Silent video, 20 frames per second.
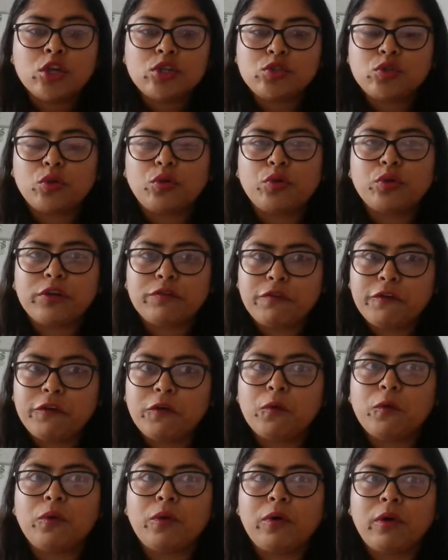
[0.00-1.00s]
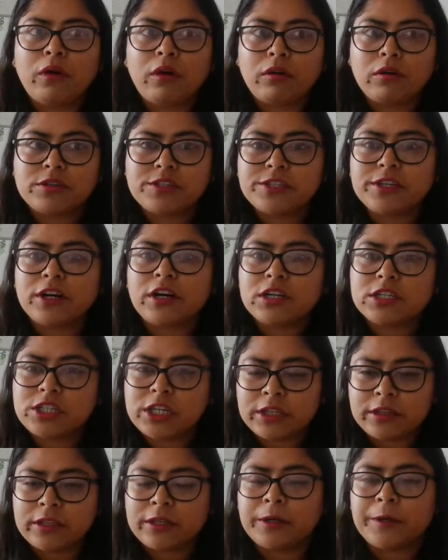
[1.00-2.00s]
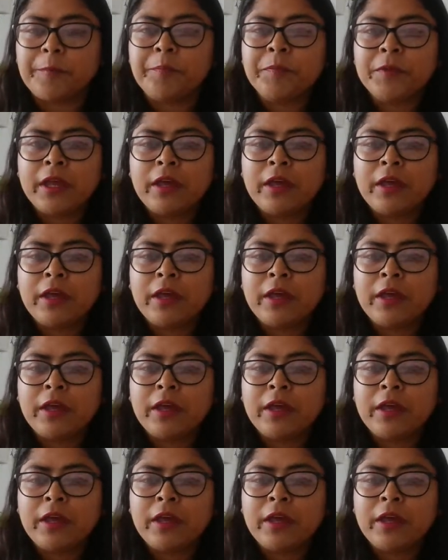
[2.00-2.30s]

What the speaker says: So if you search in the